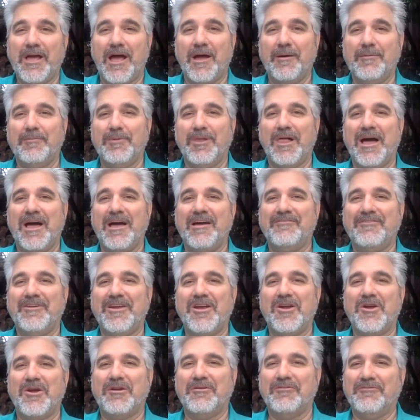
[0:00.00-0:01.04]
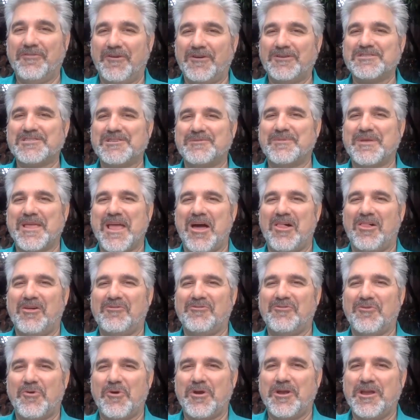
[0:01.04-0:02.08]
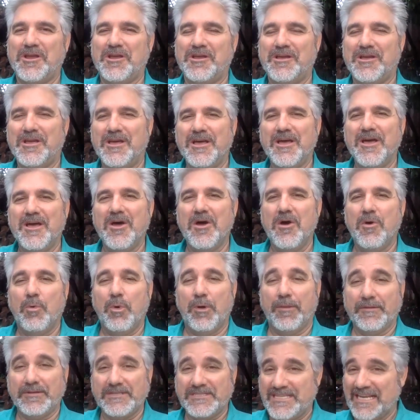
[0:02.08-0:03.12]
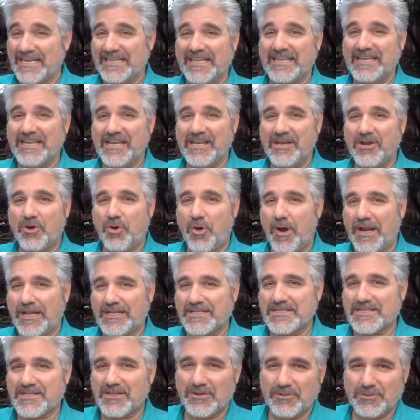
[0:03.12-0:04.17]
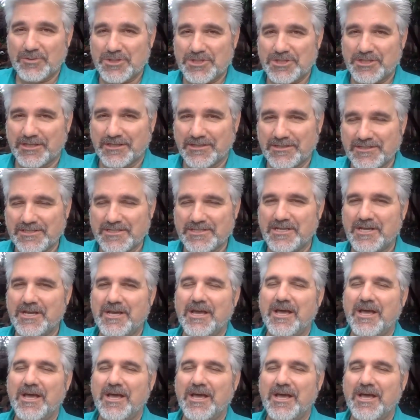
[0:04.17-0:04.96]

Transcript: I'm live here in Folsom, California with Dignity Credit Solutions.